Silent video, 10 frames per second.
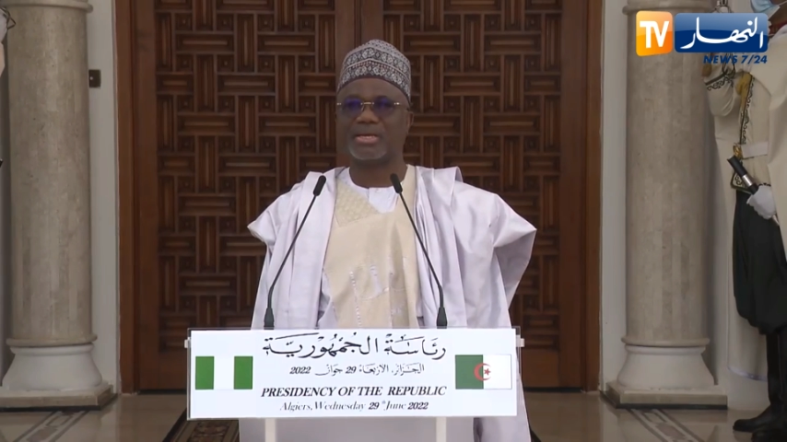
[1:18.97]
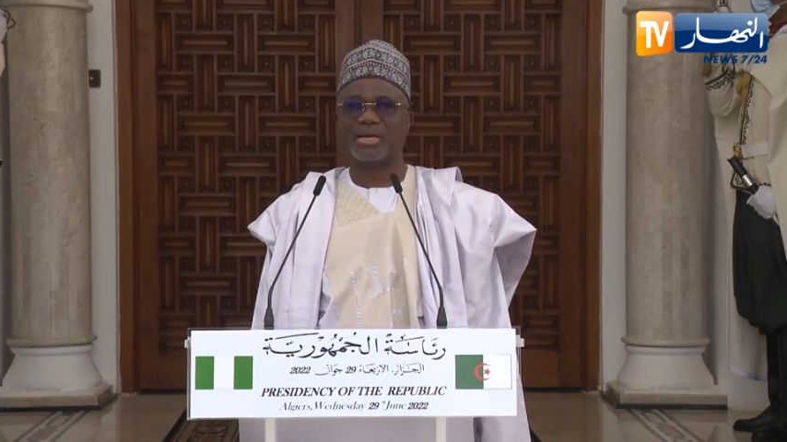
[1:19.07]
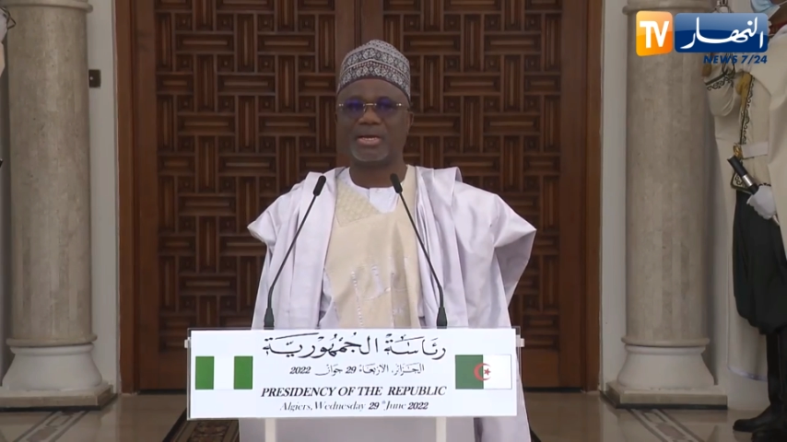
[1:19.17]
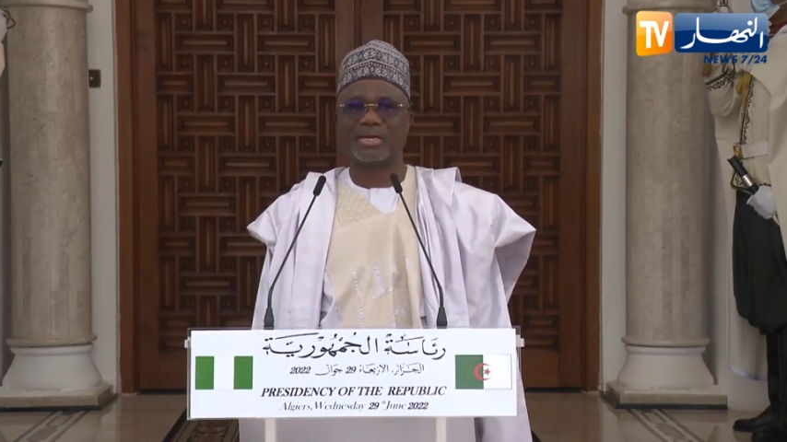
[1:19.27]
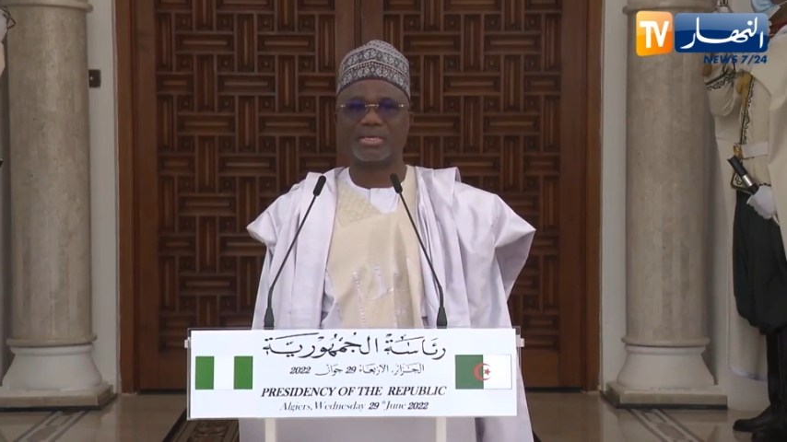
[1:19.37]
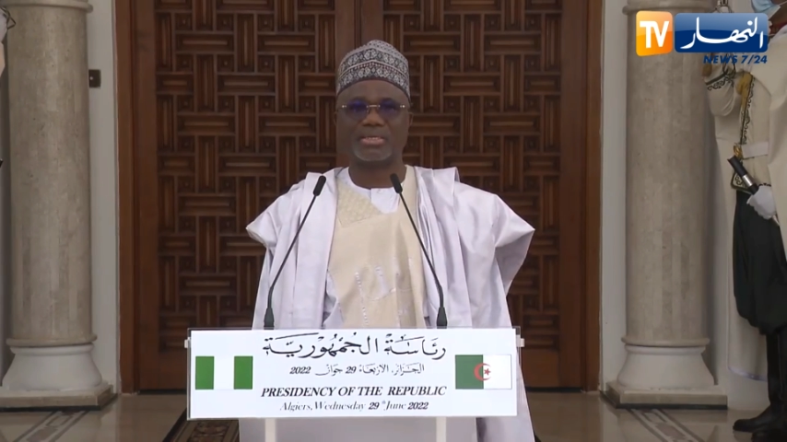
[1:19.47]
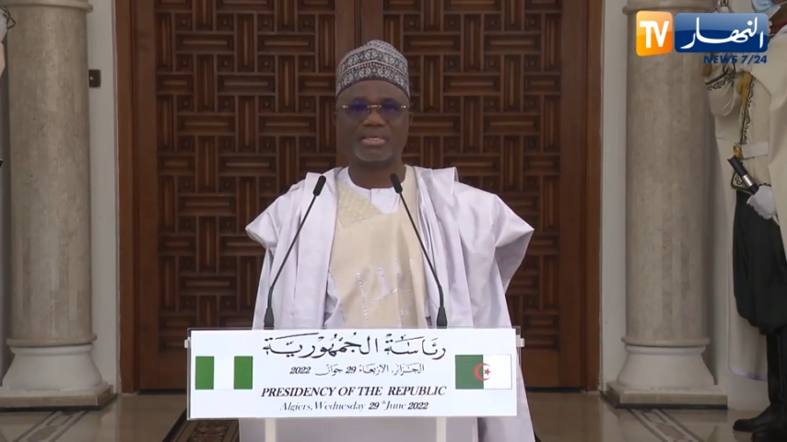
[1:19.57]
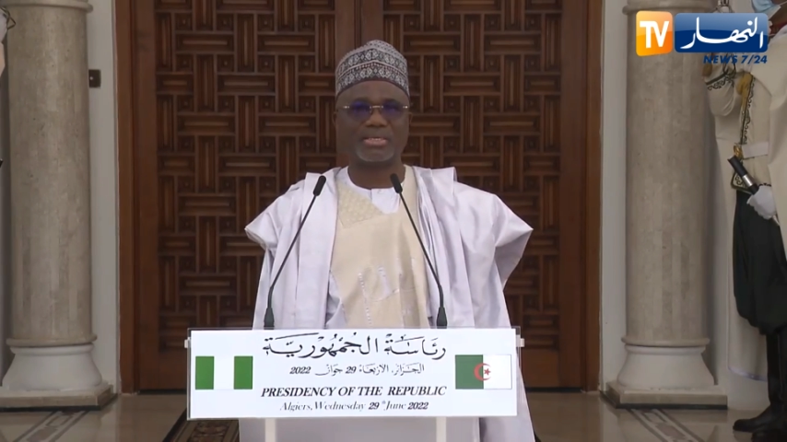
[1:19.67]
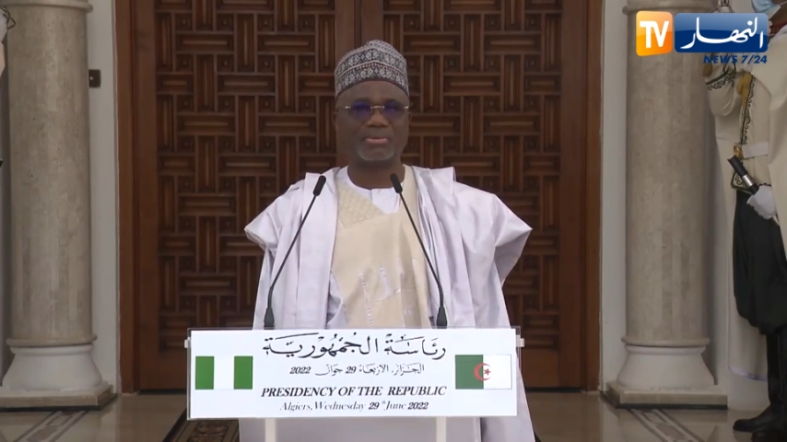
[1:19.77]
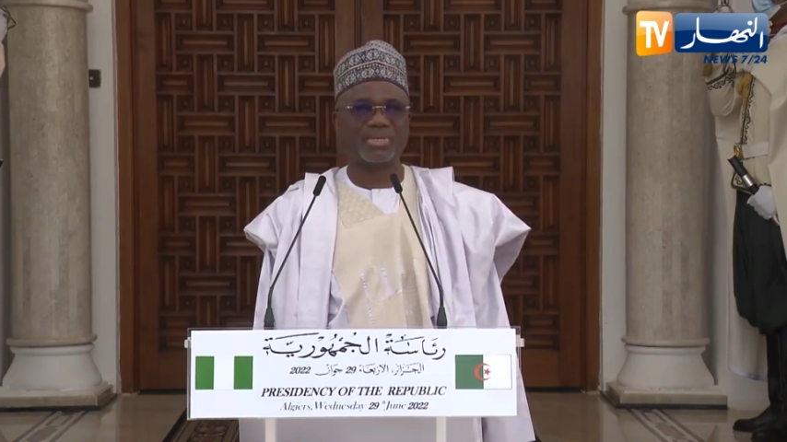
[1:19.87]
Uh,
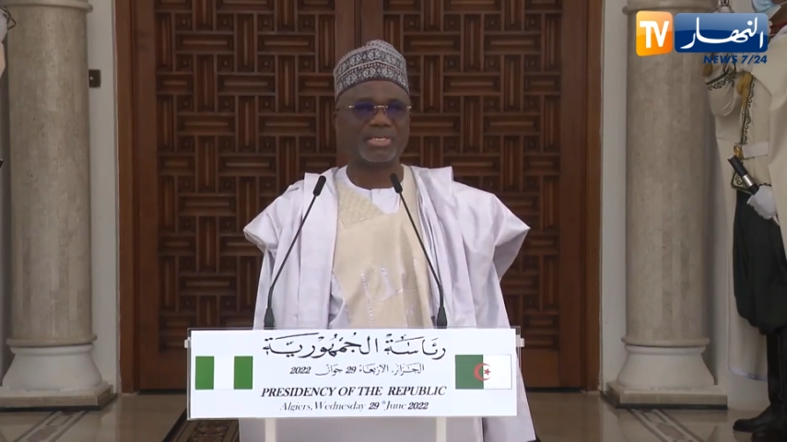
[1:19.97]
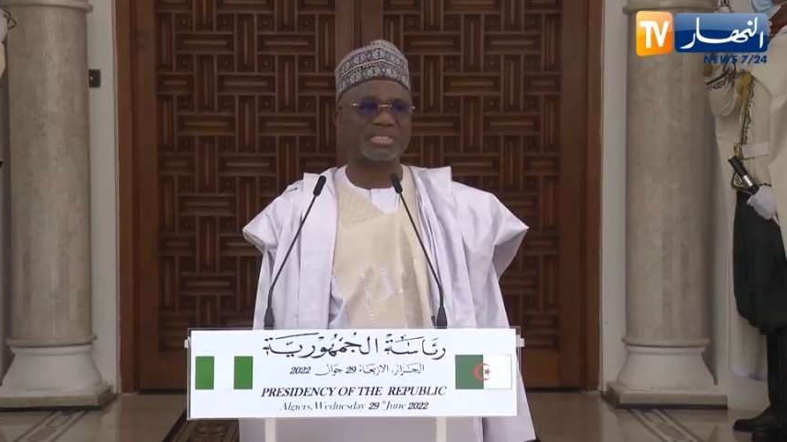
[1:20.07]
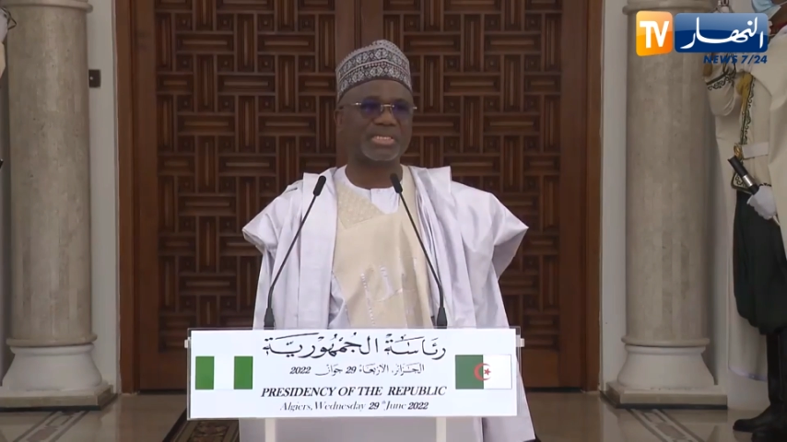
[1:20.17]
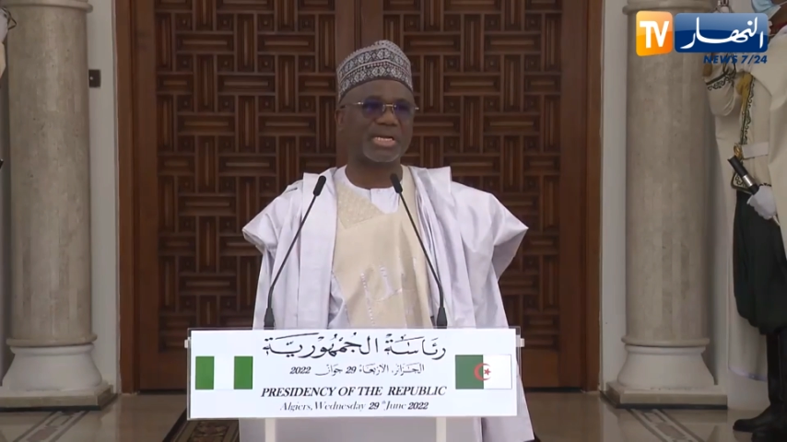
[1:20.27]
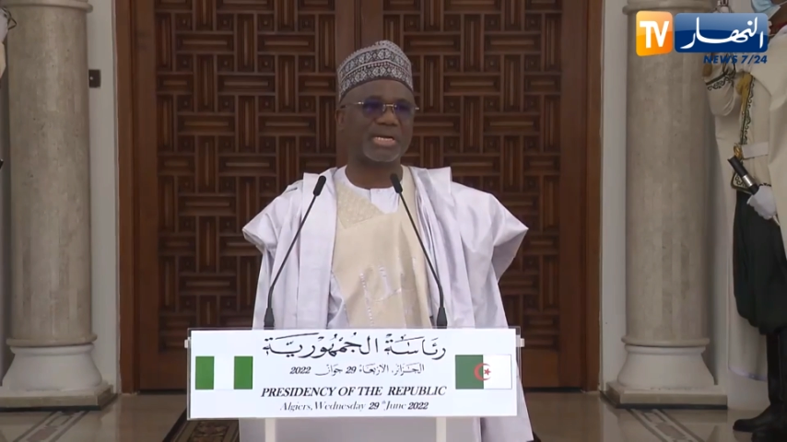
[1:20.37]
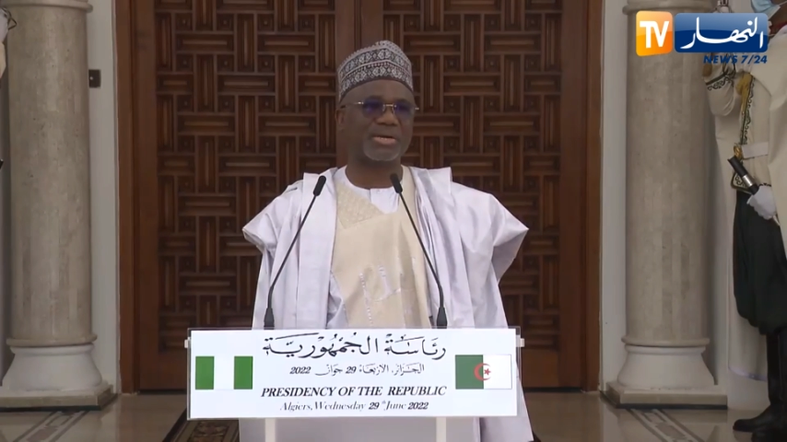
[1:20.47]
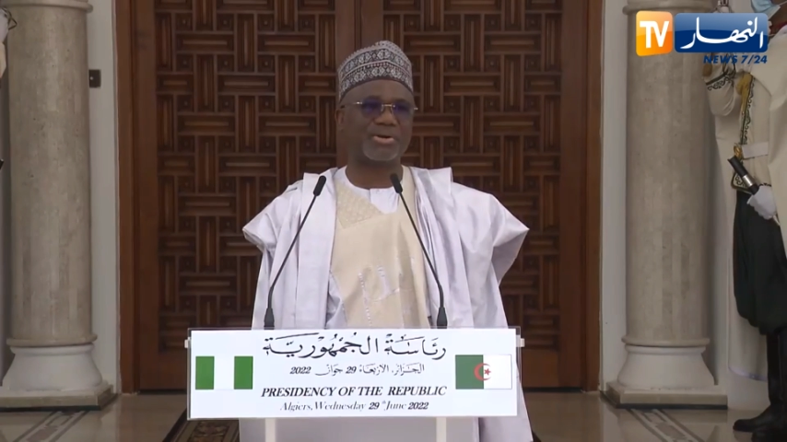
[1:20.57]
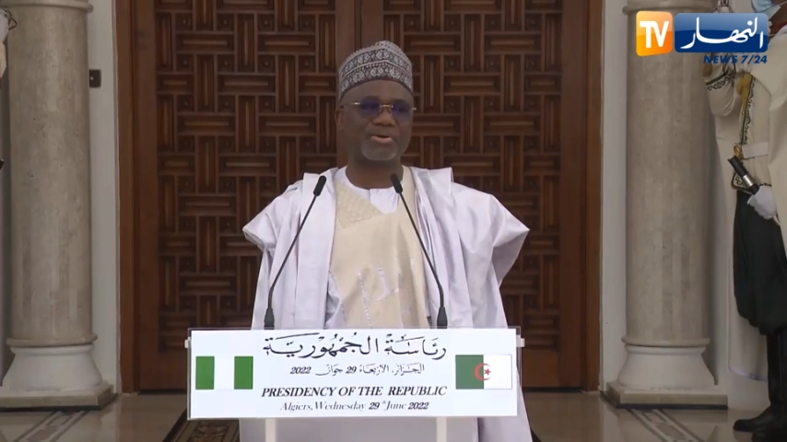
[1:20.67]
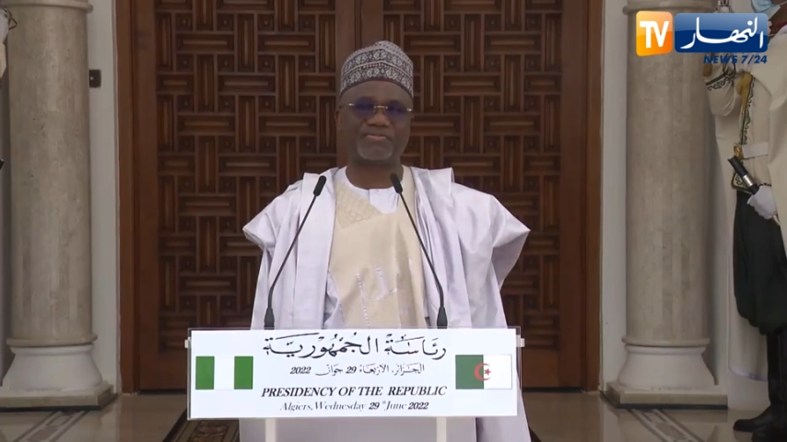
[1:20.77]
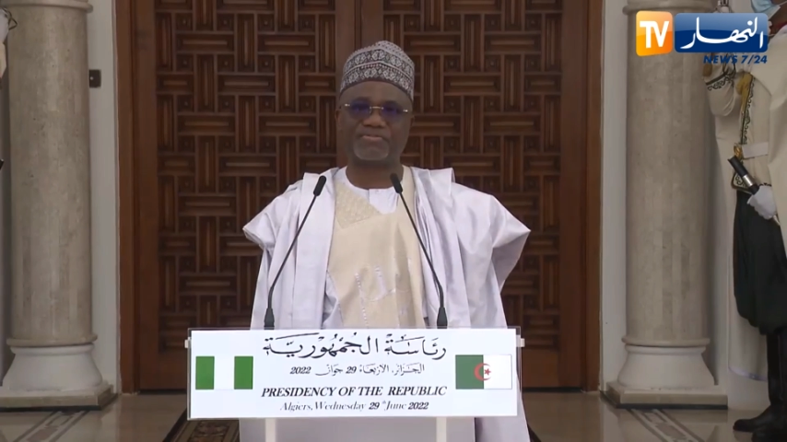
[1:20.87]
the Minister
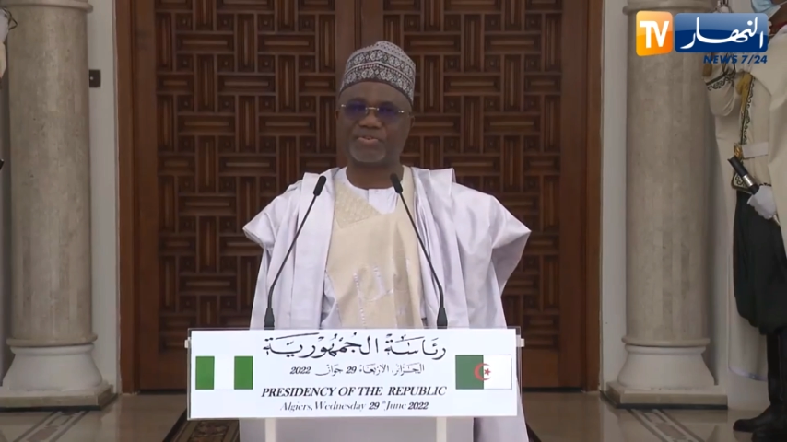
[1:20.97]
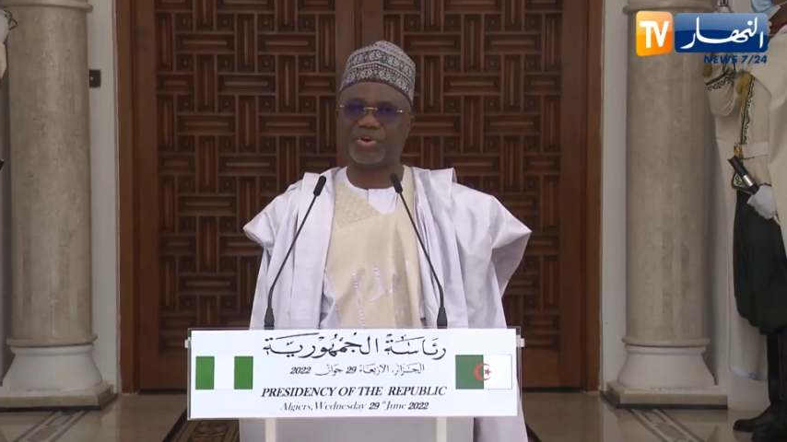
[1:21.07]
of